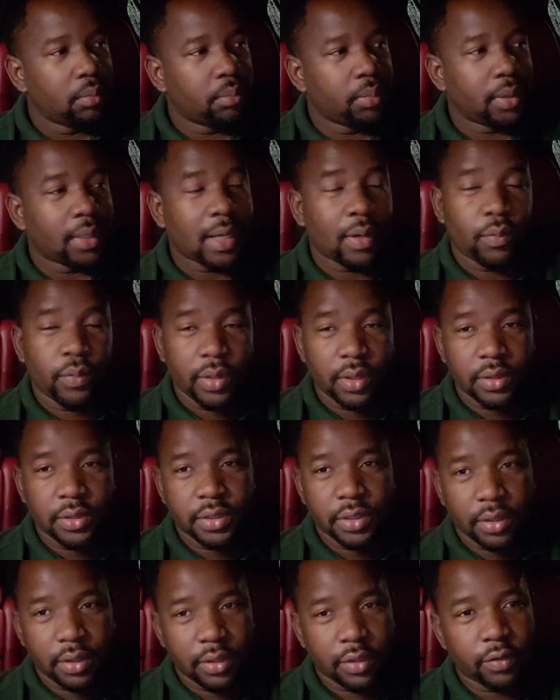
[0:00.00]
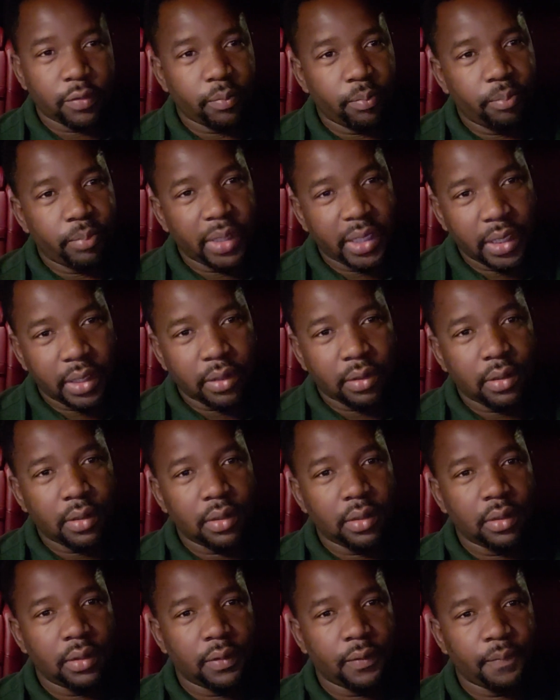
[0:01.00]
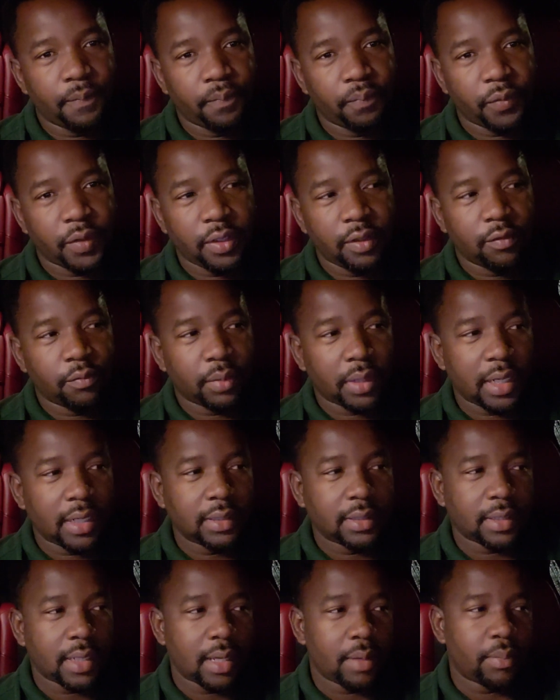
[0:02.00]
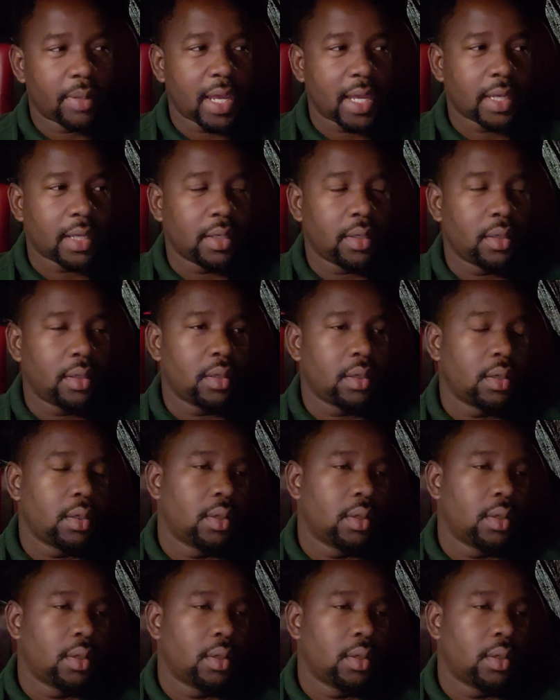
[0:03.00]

but I will judge big on is blindside backing,